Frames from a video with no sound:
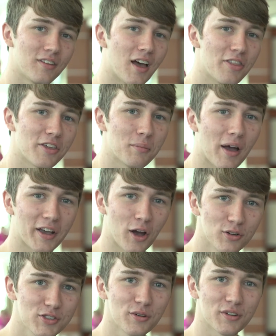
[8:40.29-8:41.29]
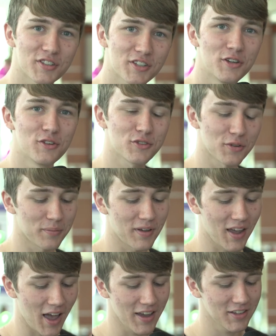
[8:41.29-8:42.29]
I think my go to excuse would
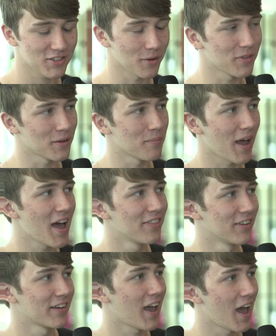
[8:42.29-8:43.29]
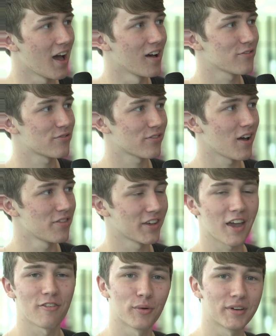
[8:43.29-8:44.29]
be I ate something bad in the calf. I
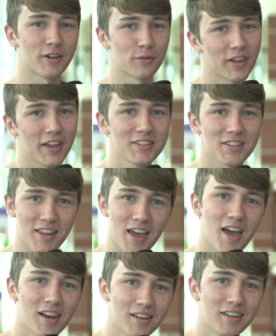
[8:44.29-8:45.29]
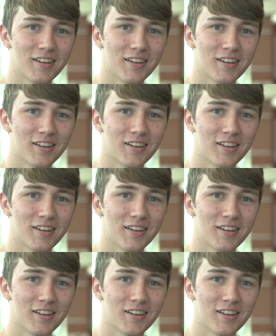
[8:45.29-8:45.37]
think everyone can relate to that.